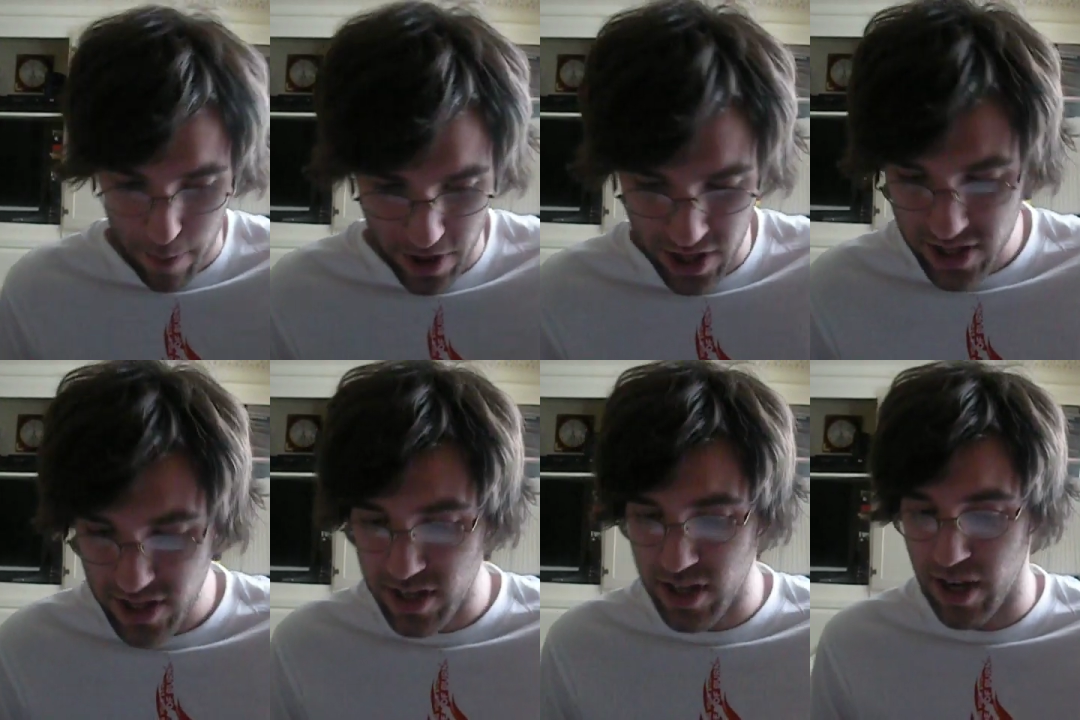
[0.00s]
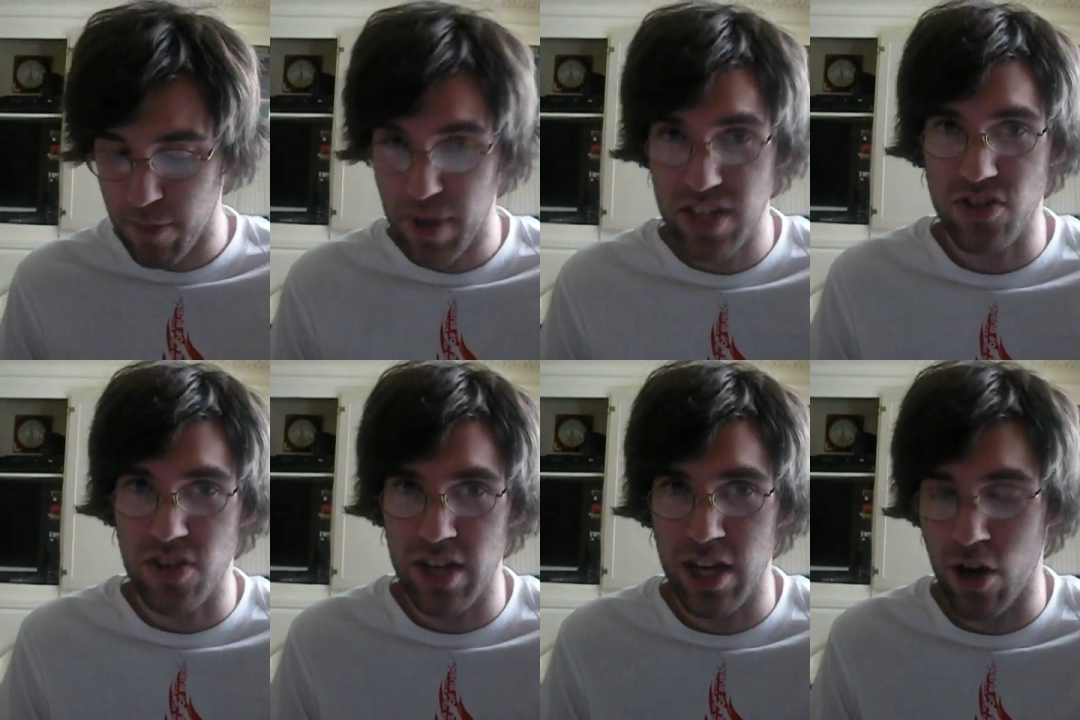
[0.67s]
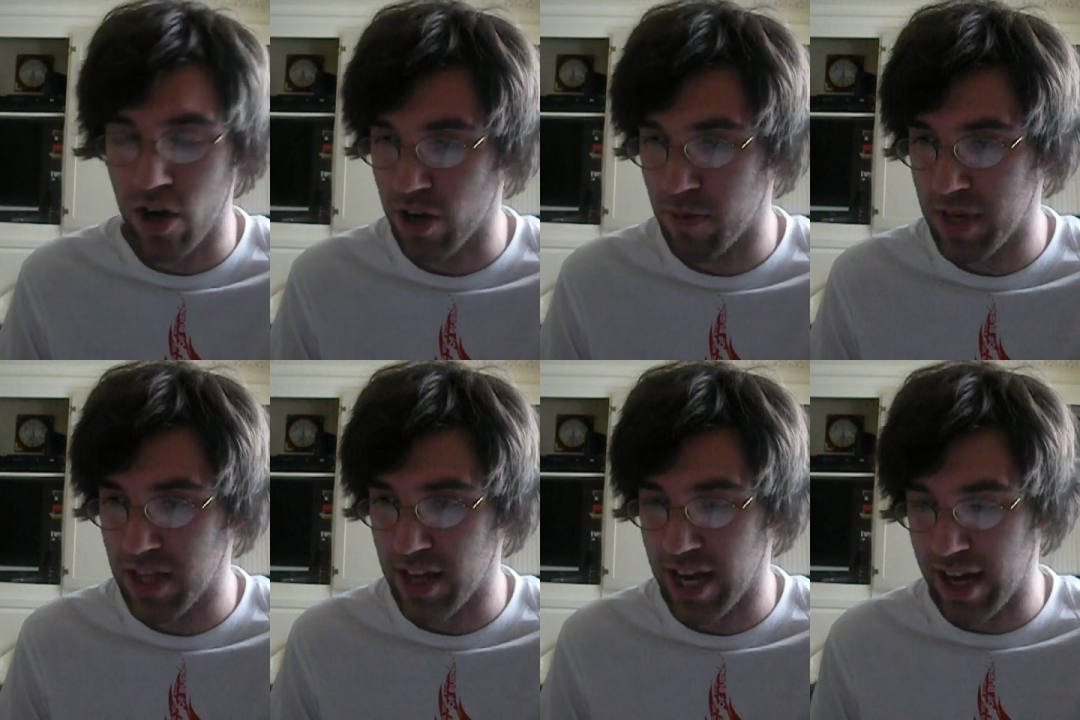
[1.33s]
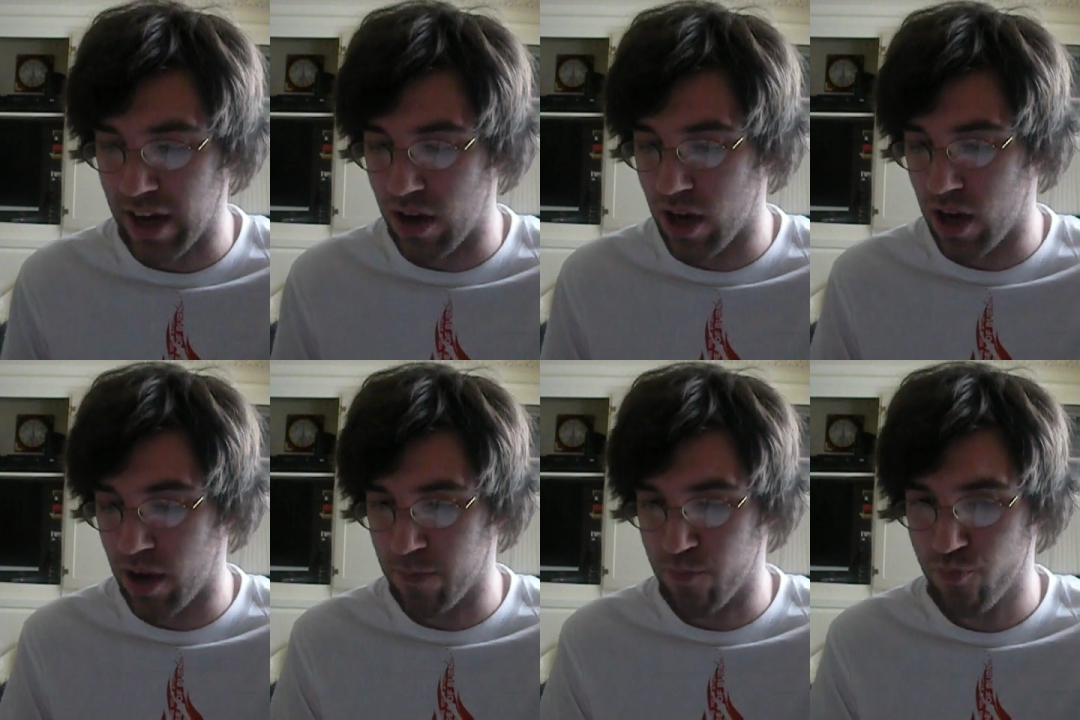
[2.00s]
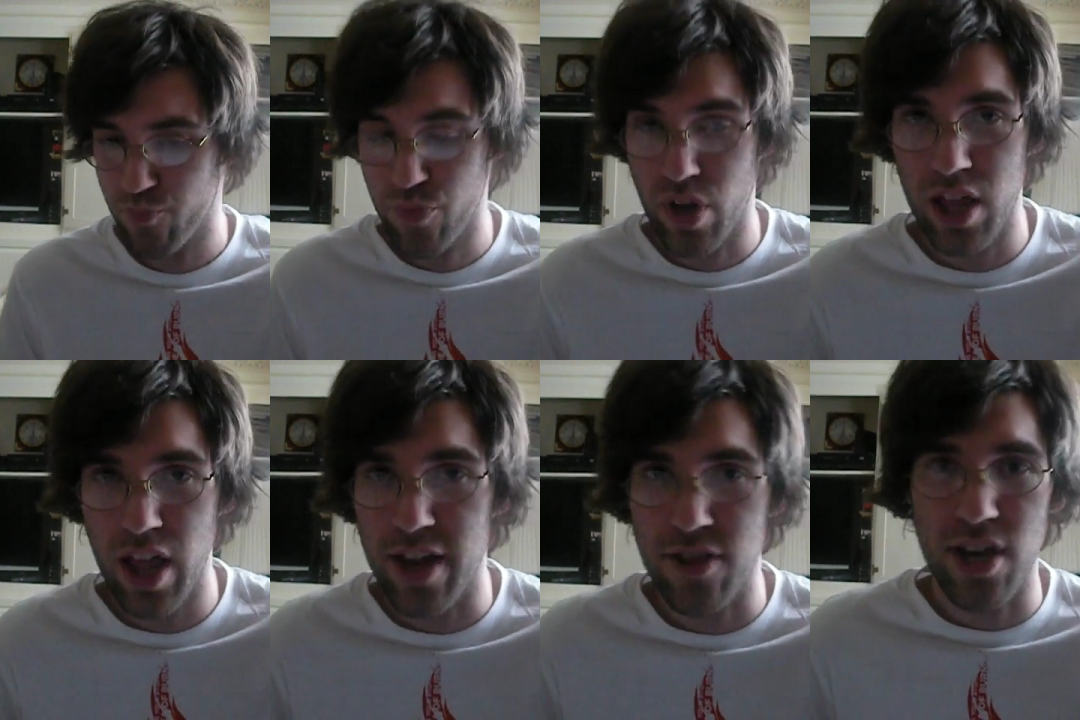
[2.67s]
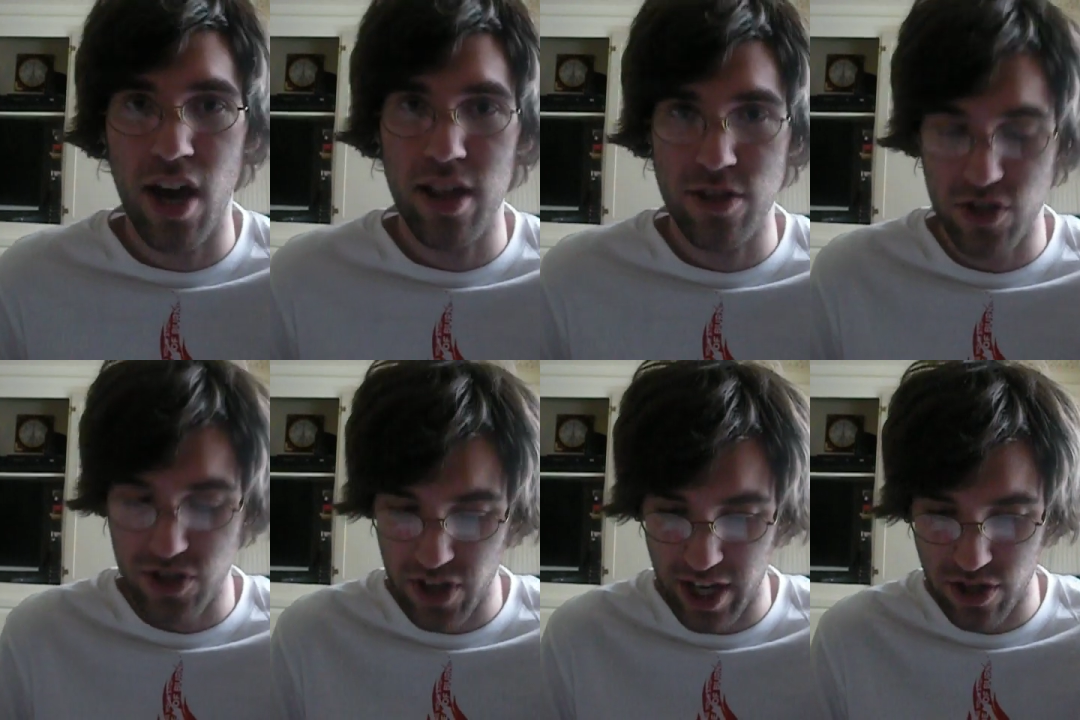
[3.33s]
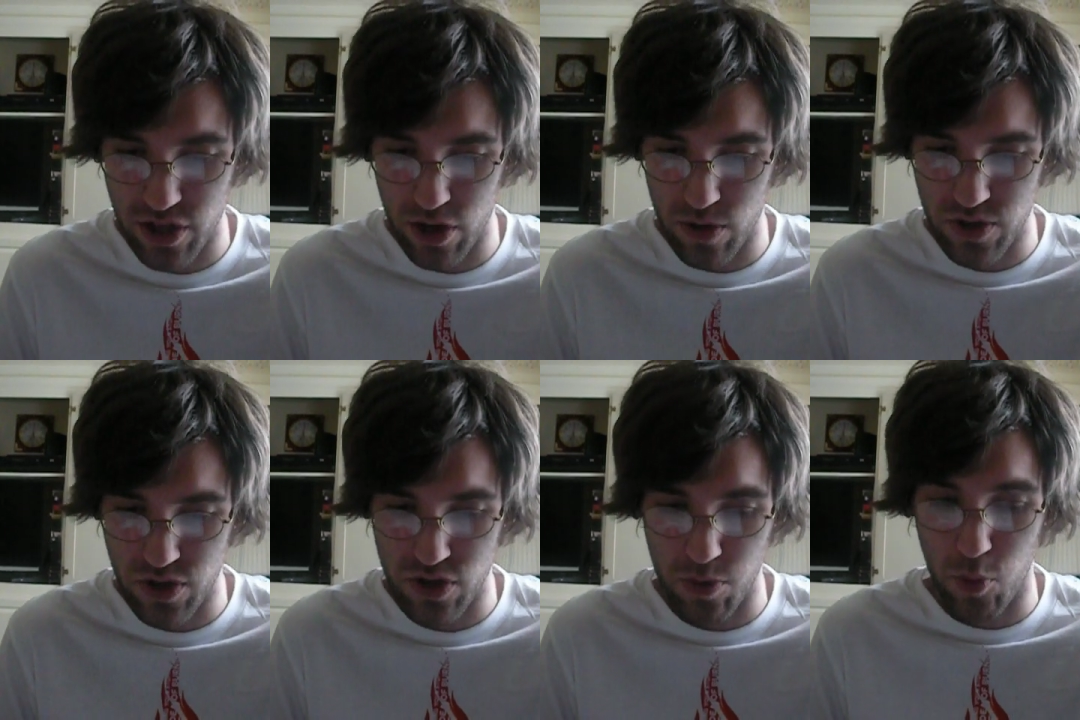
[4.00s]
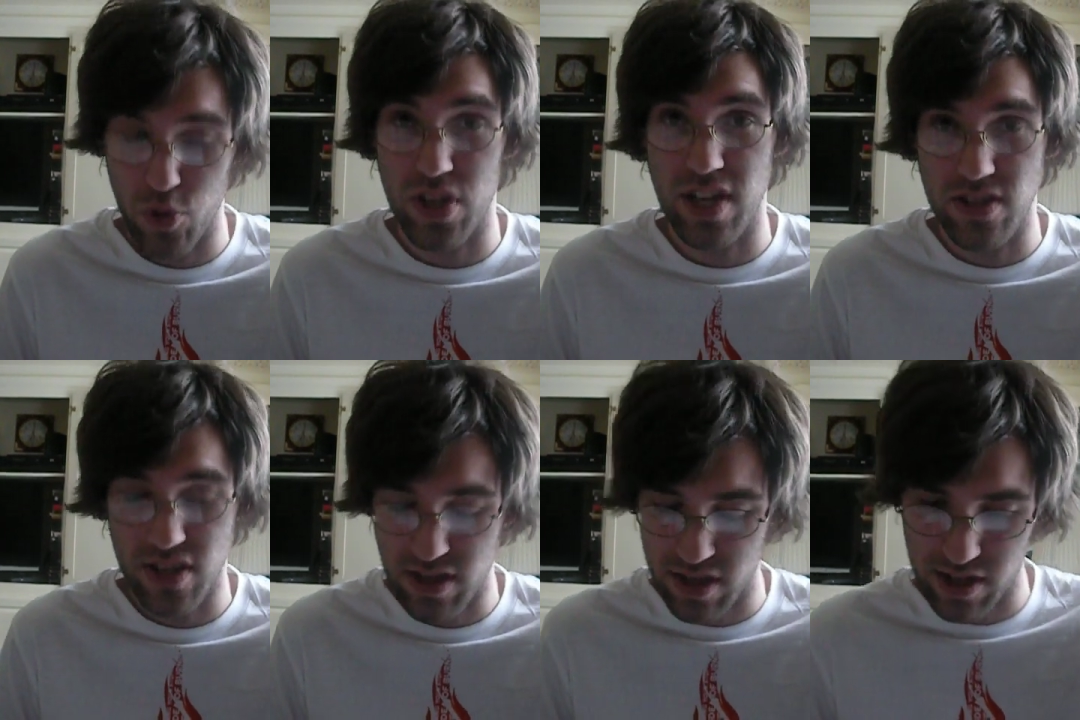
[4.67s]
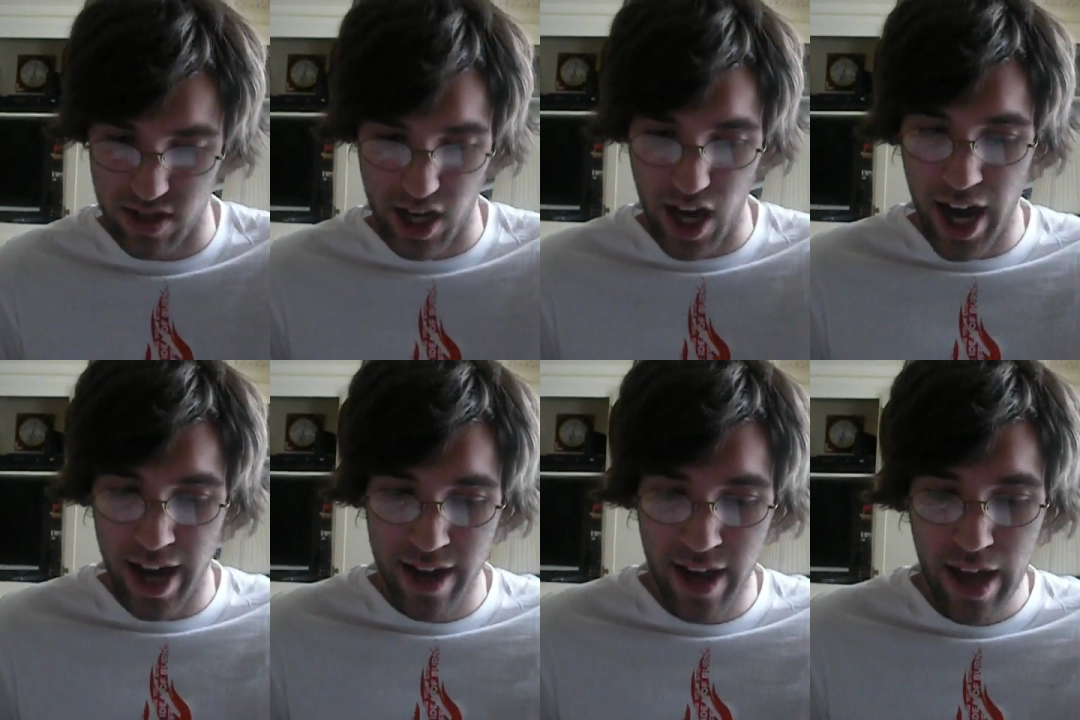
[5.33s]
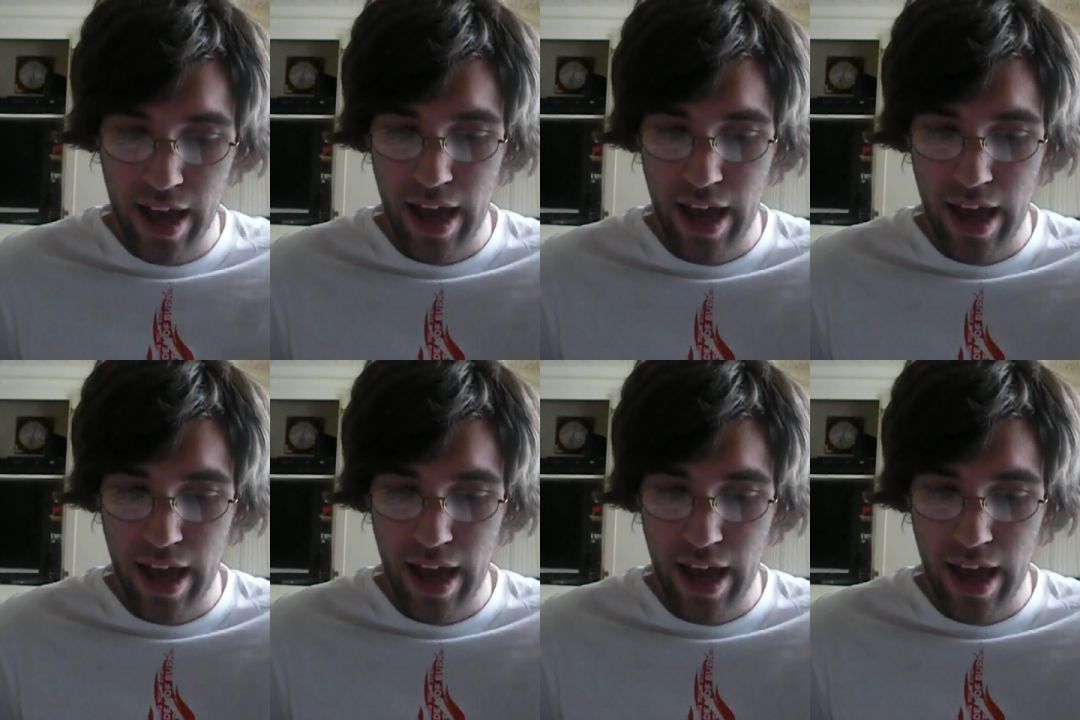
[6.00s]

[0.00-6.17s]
But this is a, uh, basically an argument that um, a lot of theologists like to use to support the existence of God,